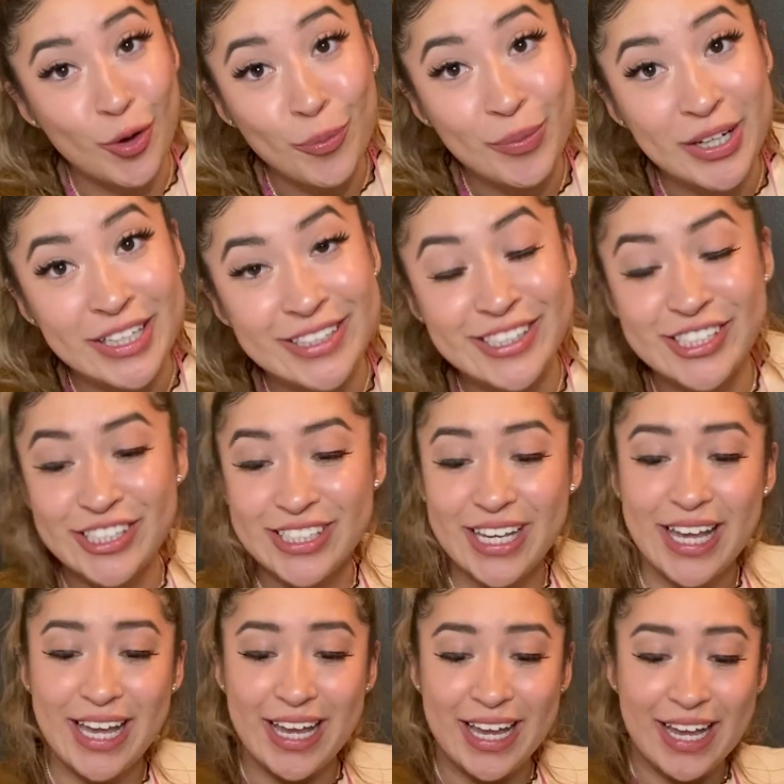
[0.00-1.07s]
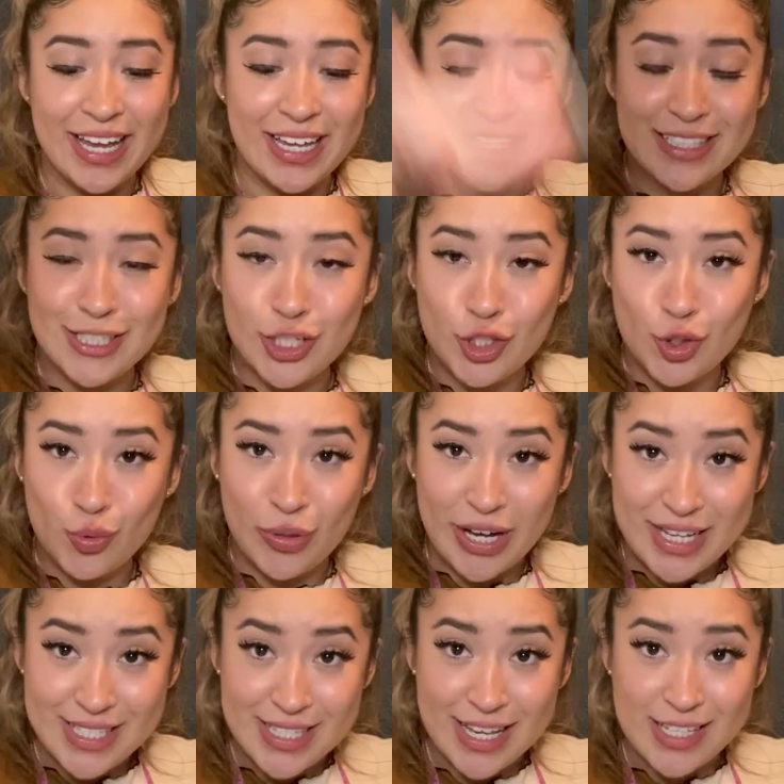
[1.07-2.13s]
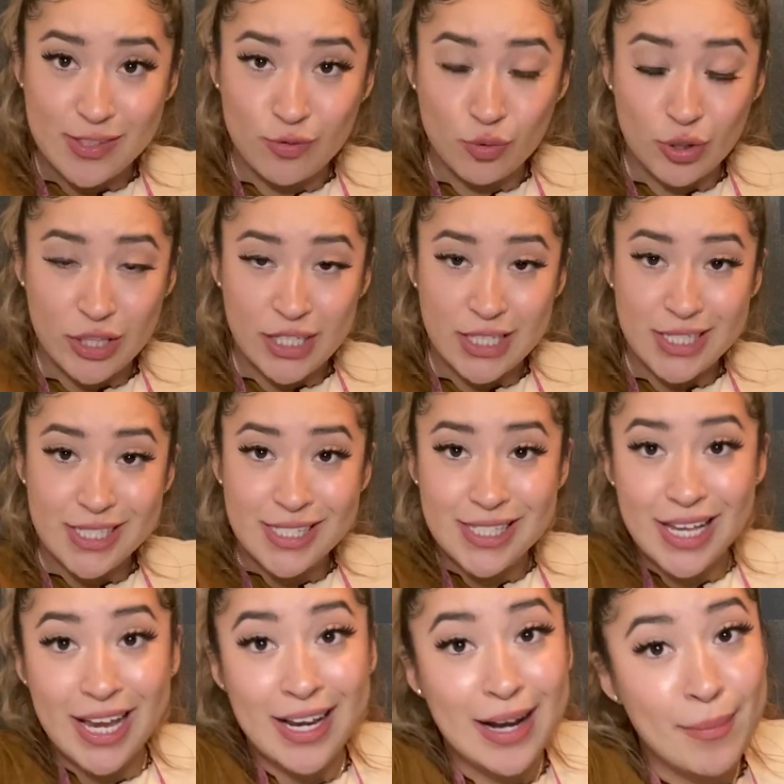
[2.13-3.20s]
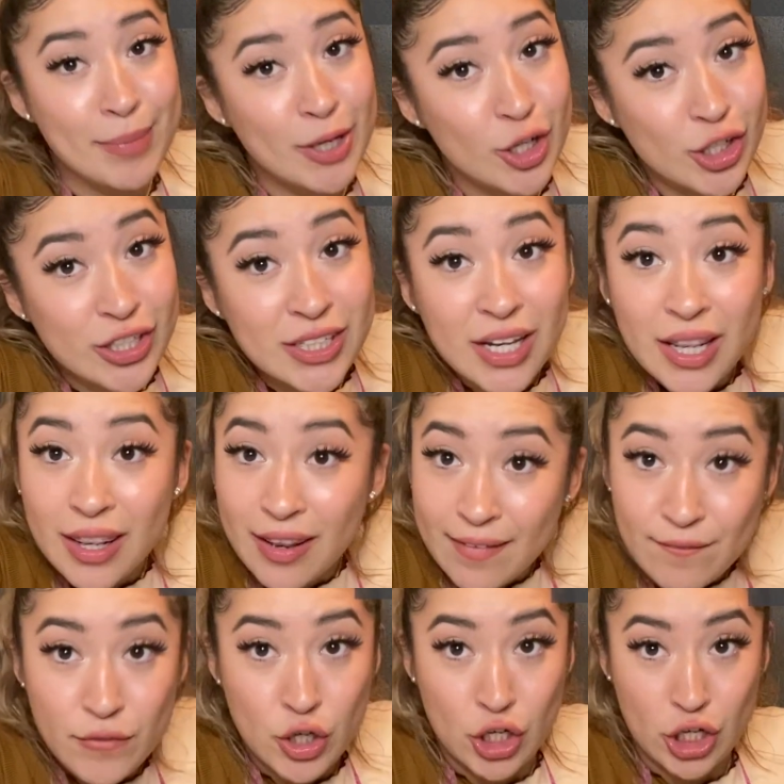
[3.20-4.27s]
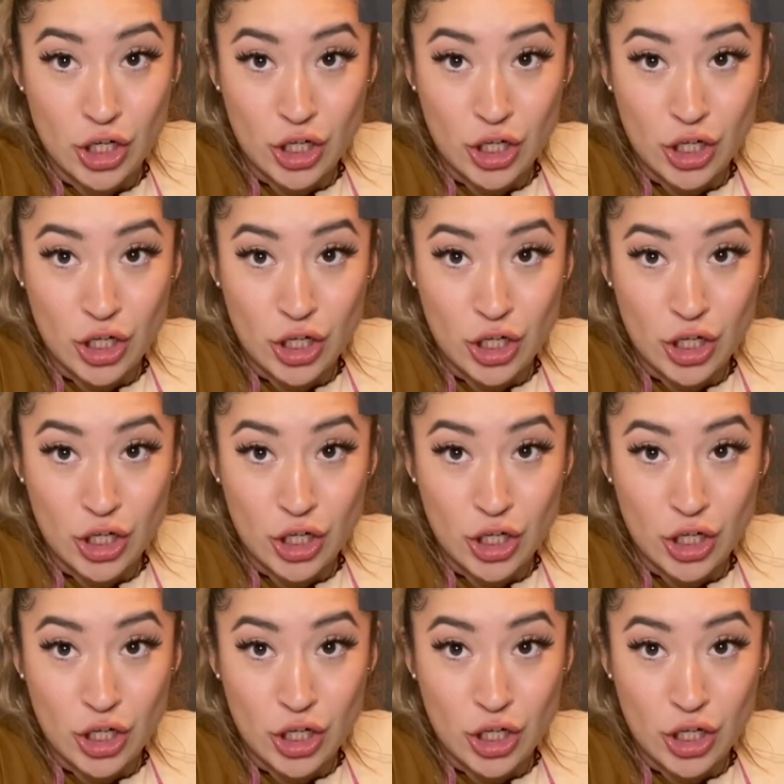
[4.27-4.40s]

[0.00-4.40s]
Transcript: much, and you guys asked for this, and I'm here to deliver.